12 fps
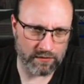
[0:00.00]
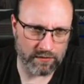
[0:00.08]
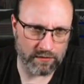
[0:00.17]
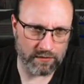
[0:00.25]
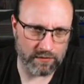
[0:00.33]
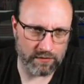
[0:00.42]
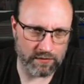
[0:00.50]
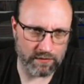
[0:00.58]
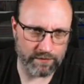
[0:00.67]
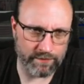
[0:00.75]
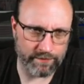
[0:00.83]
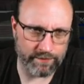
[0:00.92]

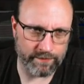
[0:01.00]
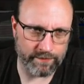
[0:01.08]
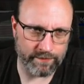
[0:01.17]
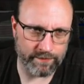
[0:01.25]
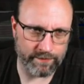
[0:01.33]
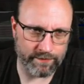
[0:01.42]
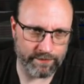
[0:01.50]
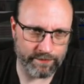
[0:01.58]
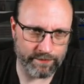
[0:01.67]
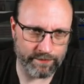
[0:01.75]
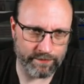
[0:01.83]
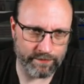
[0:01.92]

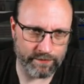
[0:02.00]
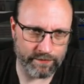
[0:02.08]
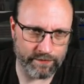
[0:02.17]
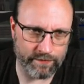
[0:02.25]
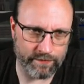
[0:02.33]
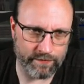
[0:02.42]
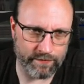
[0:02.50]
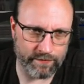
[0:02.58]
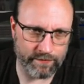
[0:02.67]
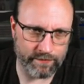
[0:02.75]
(no one is talking)